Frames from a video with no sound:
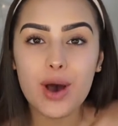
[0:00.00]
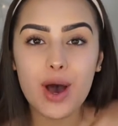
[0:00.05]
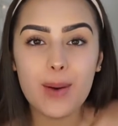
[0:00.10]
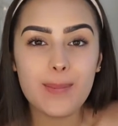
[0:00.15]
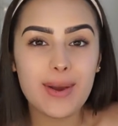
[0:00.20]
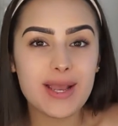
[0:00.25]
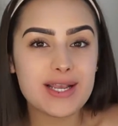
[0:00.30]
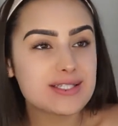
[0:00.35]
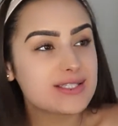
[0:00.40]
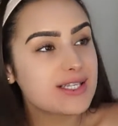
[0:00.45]

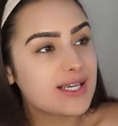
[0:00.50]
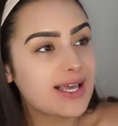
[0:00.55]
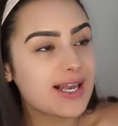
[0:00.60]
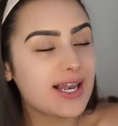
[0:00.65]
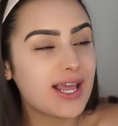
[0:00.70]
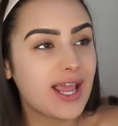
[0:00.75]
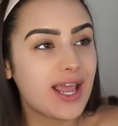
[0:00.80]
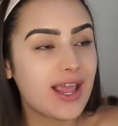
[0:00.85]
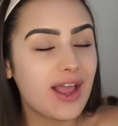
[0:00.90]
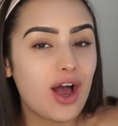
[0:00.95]
But
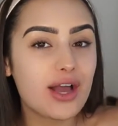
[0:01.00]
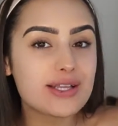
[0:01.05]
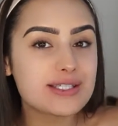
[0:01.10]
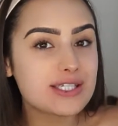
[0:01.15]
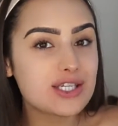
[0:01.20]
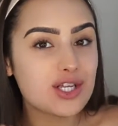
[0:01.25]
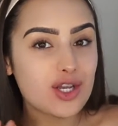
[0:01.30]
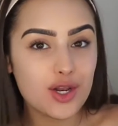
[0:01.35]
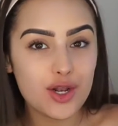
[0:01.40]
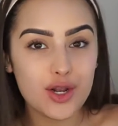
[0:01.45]
basically I
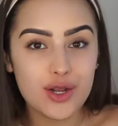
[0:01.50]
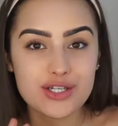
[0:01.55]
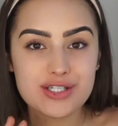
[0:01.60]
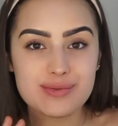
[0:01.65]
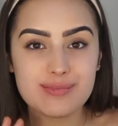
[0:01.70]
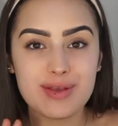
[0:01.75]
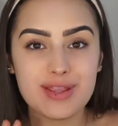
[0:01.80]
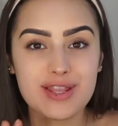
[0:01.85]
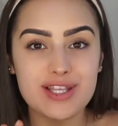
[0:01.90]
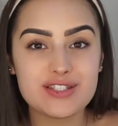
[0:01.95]
didn't include
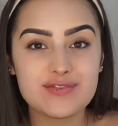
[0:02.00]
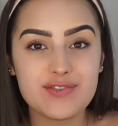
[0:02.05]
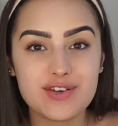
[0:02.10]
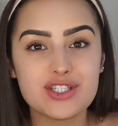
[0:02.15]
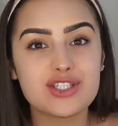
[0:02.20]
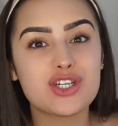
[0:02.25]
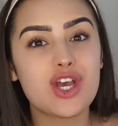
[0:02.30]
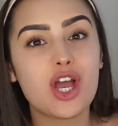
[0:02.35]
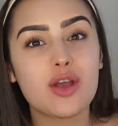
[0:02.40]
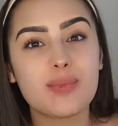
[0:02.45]
them in this
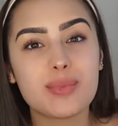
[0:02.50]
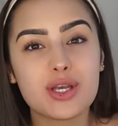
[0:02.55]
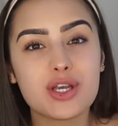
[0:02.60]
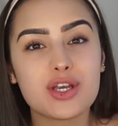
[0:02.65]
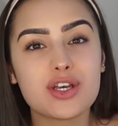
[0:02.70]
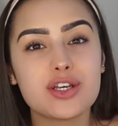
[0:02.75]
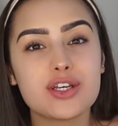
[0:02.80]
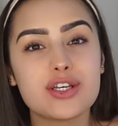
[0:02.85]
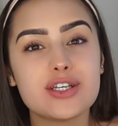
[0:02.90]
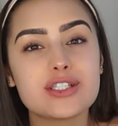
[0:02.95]
video
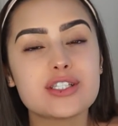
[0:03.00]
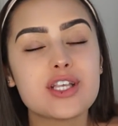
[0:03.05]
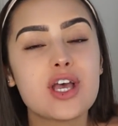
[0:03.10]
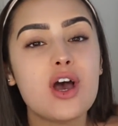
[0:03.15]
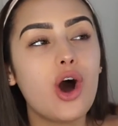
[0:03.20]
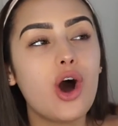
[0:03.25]
because